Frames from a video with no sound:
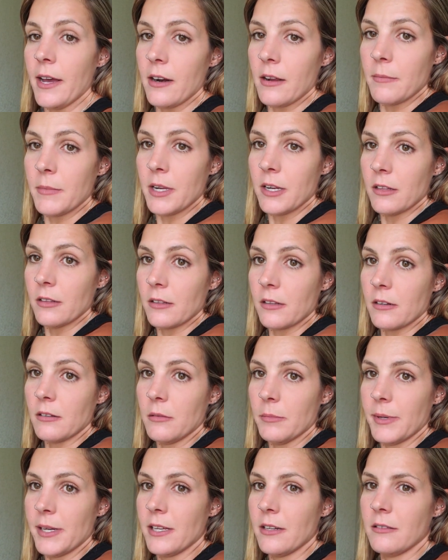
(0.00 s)
I mean, a little
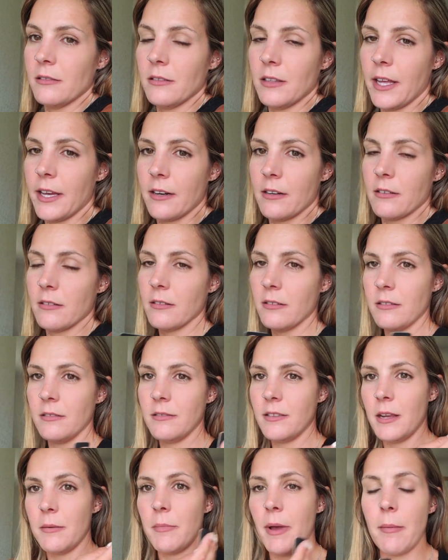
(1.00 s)
bit lighter
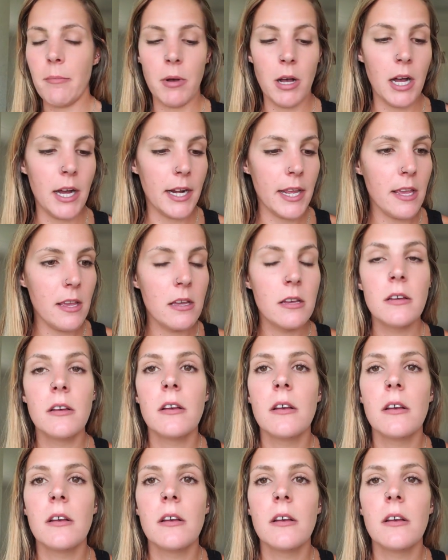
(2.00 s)
than my body.